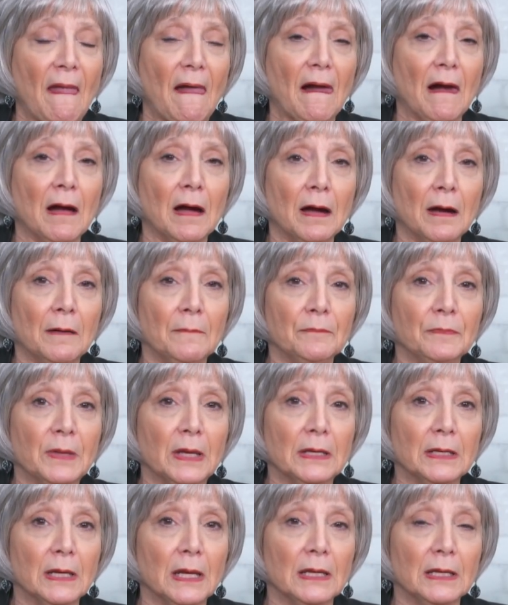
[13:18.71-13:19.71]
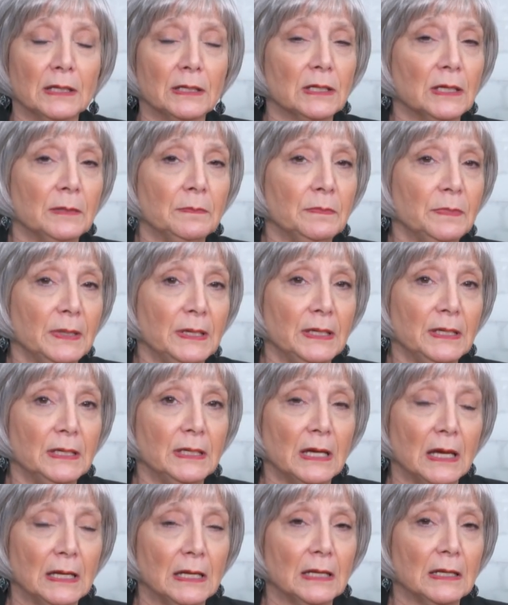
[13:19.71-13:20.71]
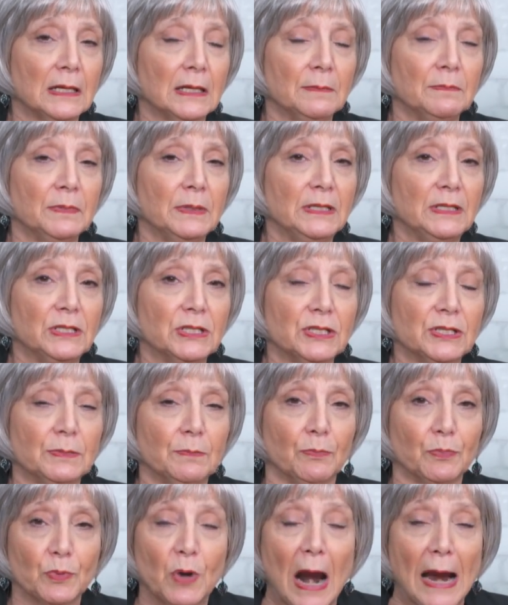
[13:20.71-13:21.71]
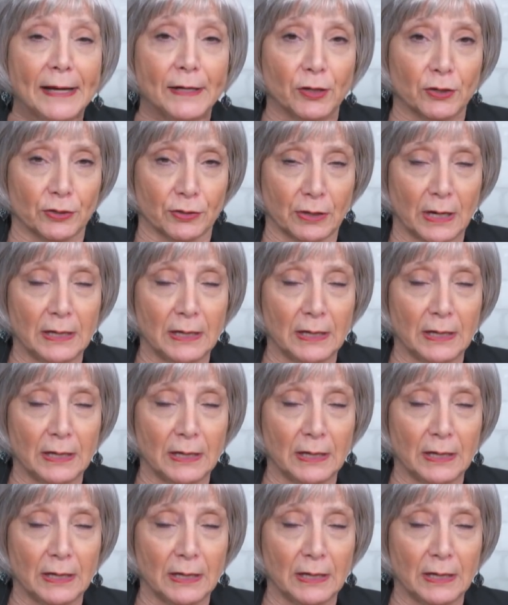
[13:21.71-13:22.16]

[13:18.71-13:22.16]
Um, it, it, can be it can be just brighter,